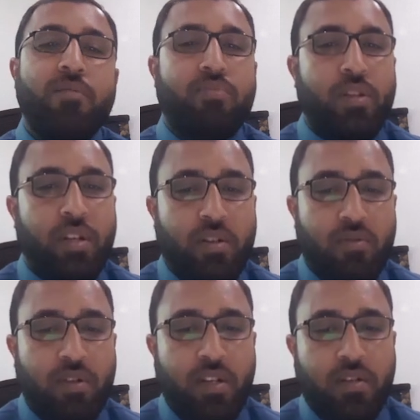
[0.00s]
year project.
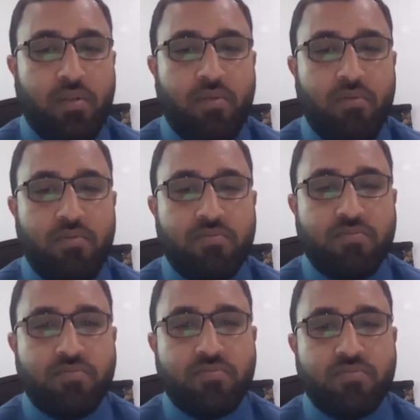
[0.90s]
Okay, so
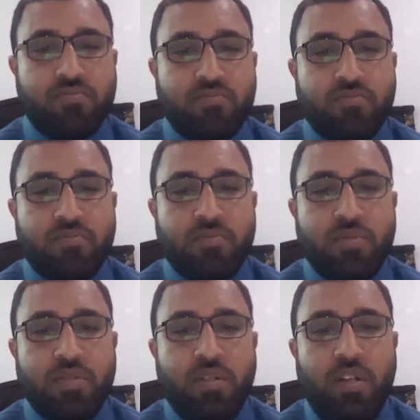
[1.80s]

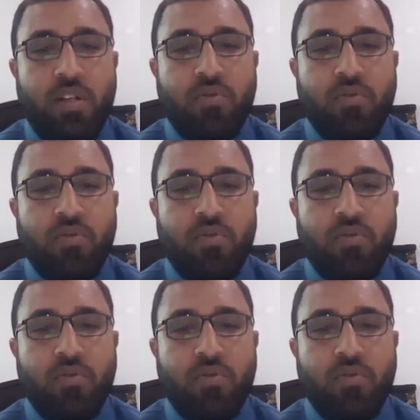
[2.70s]
it